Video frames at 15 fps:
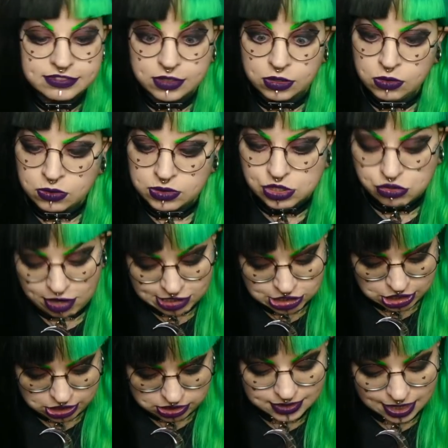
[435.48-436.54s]
Oh, scratch
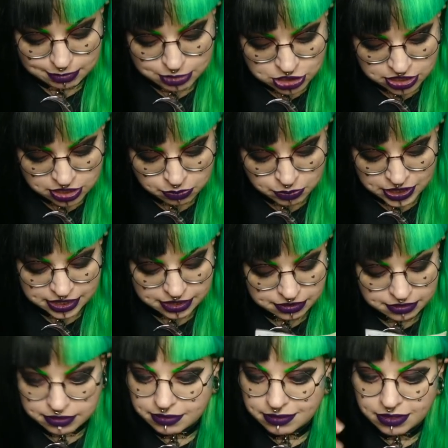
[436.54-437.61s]
card. How much did I win?
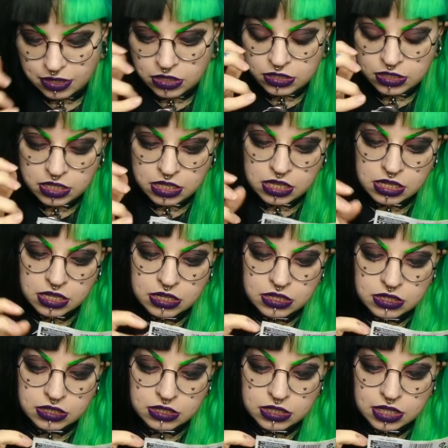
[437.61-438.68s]

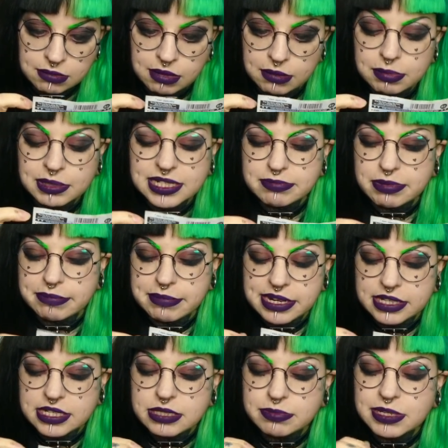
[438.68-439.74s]
Come on, please be
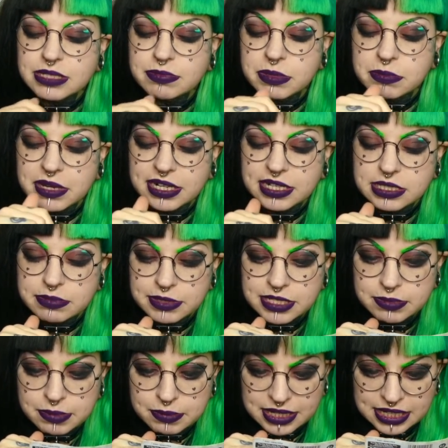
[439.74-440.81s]
millions. Please be millions. Please
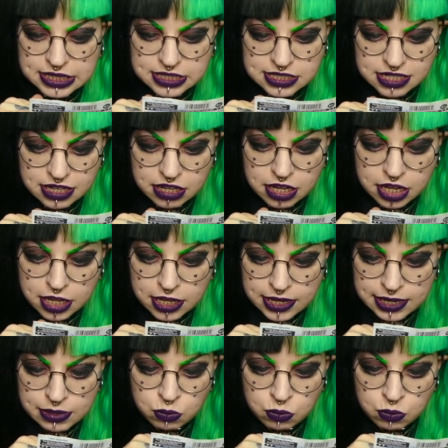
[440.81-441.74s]
be millions. I